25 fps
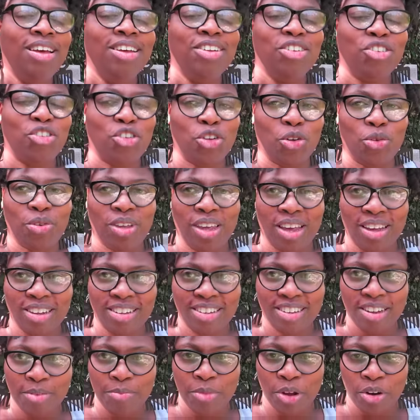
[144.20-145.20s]
So
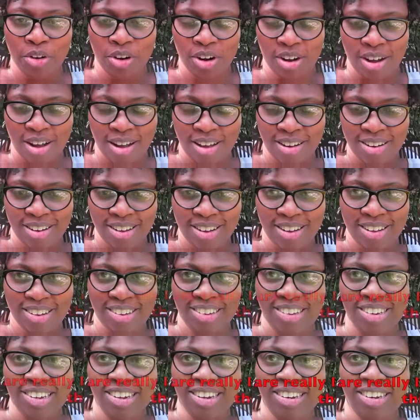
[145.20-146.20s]
yes, Americana
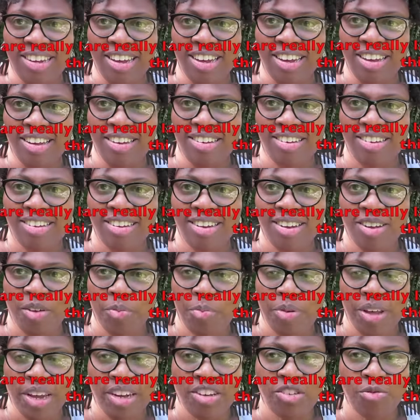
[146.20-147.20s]
did get uh,
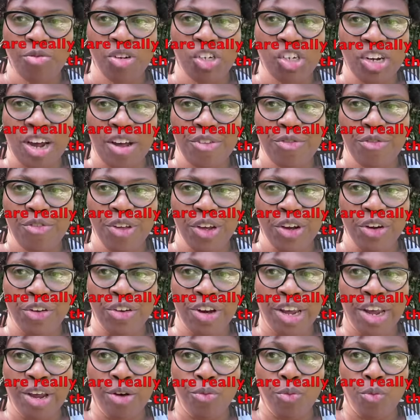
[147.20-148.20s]
picked, which I
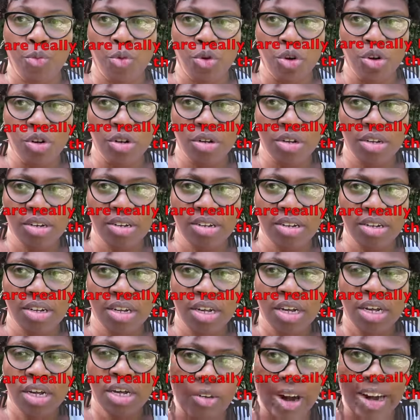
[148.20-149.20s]
figured it would.
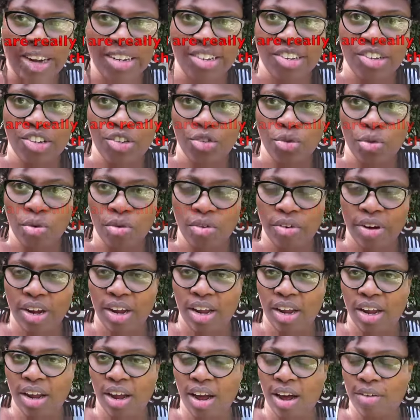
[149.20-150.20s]
Great
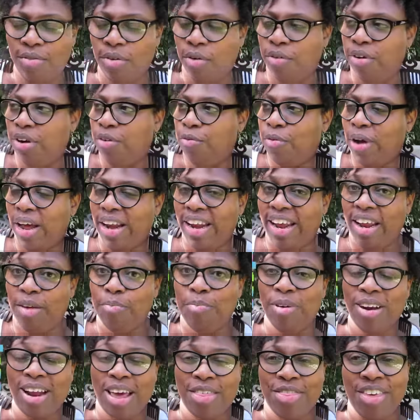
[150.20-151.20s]
story. I've already read it,
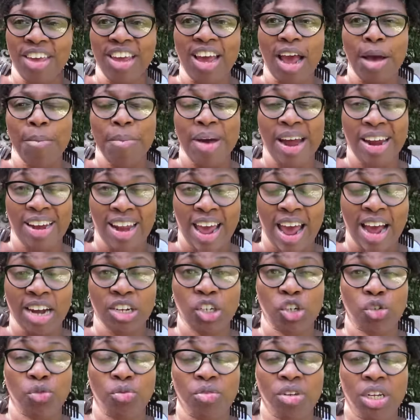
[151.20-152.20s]
but I think I might
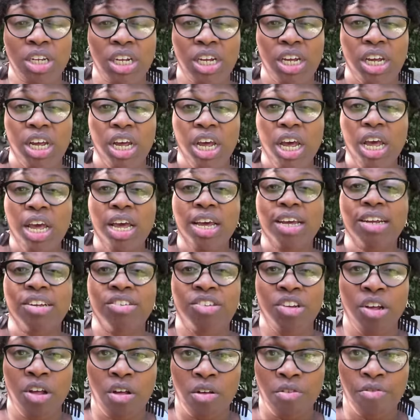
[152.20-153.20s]
actually
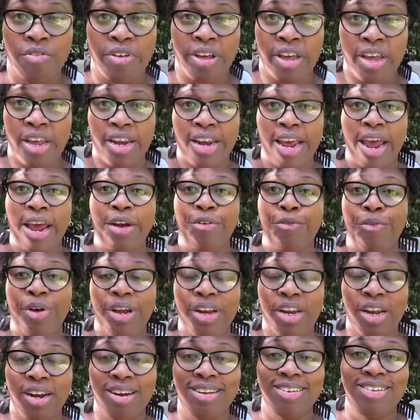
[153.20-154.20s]
delve in and
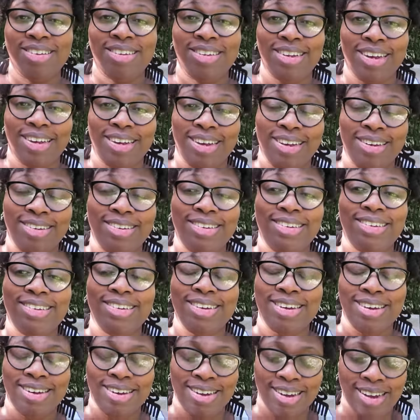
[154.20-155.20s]
read it a second
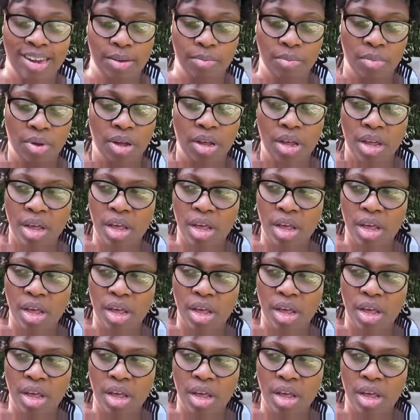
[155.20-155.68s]
time.